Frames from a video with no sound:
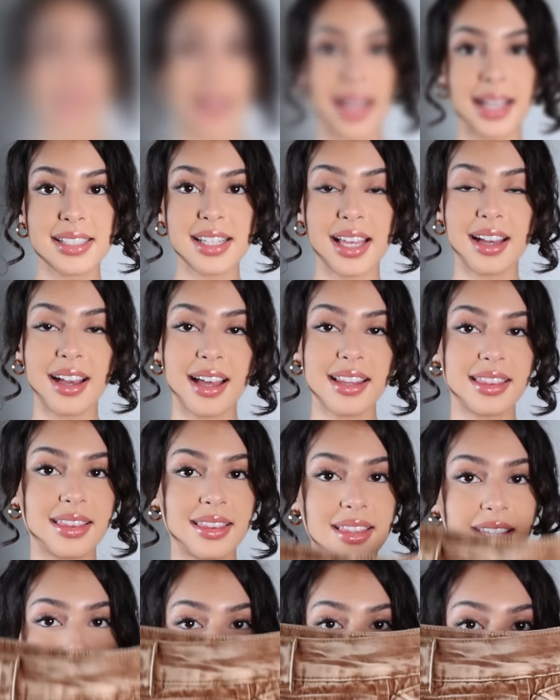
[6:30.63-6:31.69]
Next I got
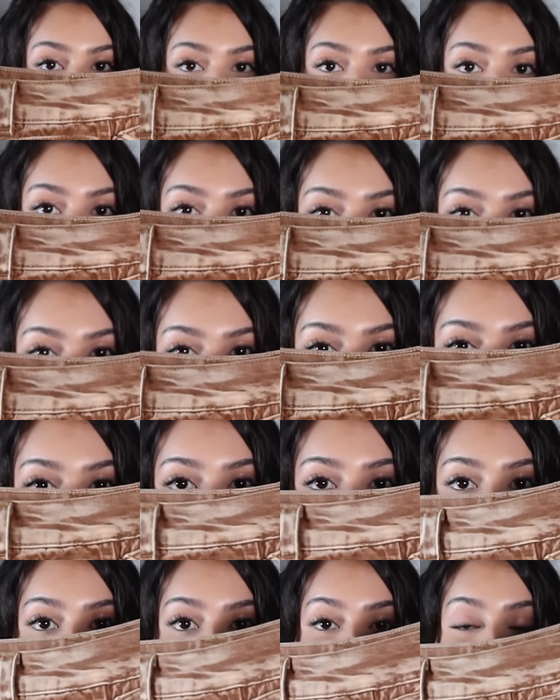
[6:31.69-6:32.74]
this skirt.
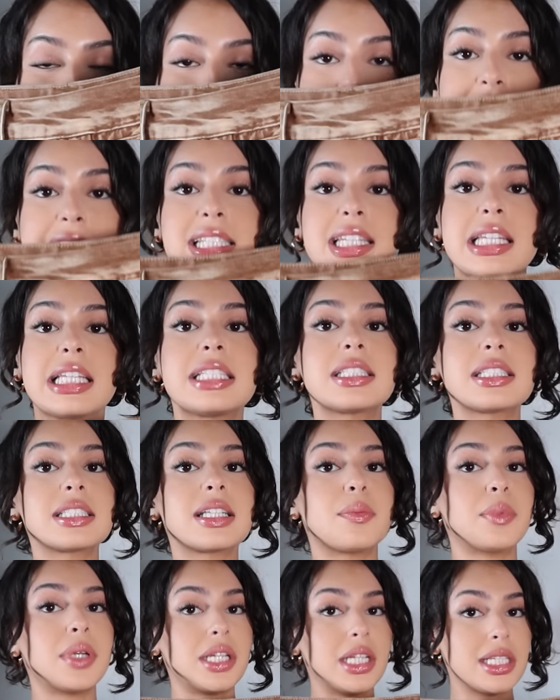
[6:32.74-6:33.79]
This this is
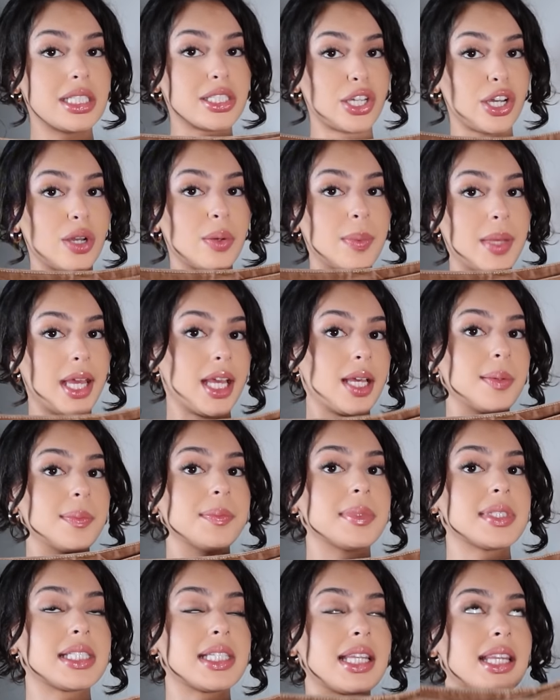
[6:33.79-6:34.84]
a mini skirt,
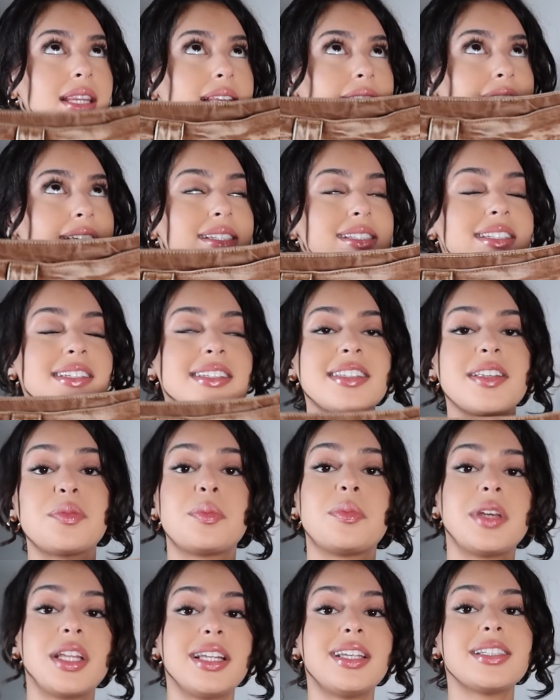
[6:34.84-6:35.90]
babes. This is a
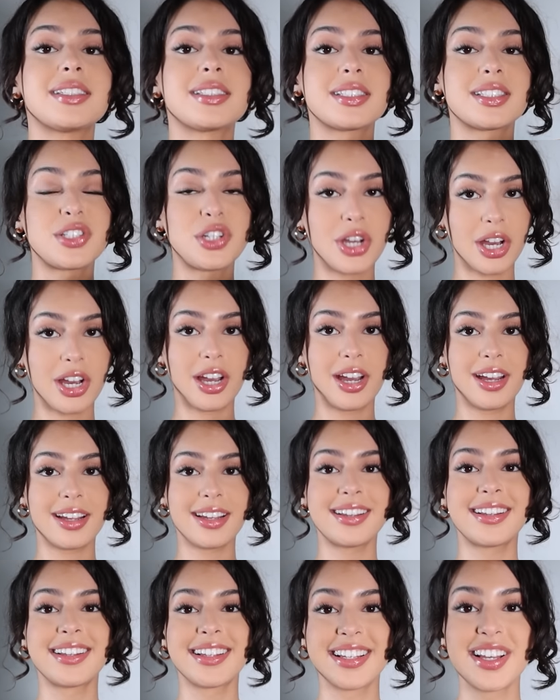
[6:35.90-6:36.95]
mini skirt.
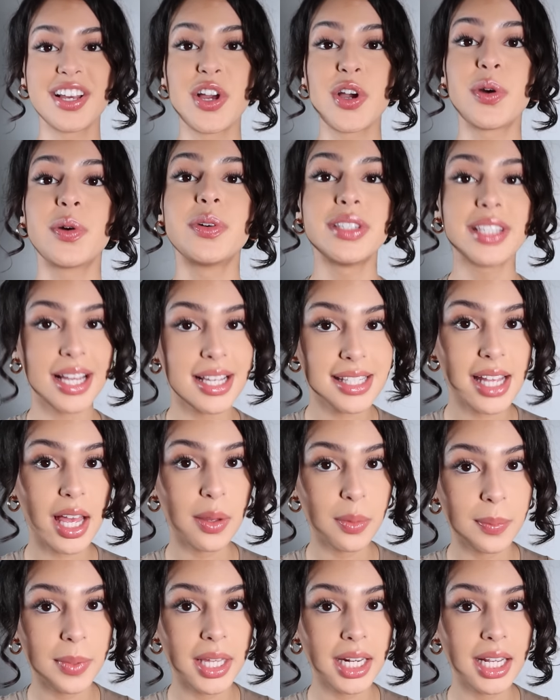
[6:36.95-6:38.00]
When they say
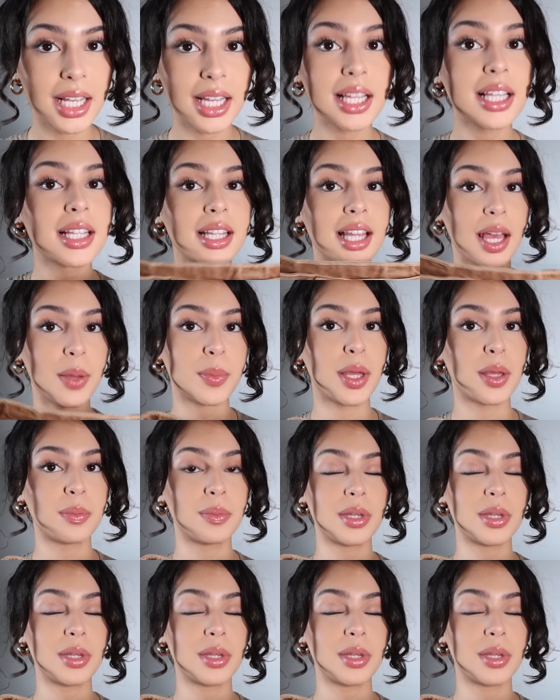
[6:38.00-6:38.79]
mini, they meant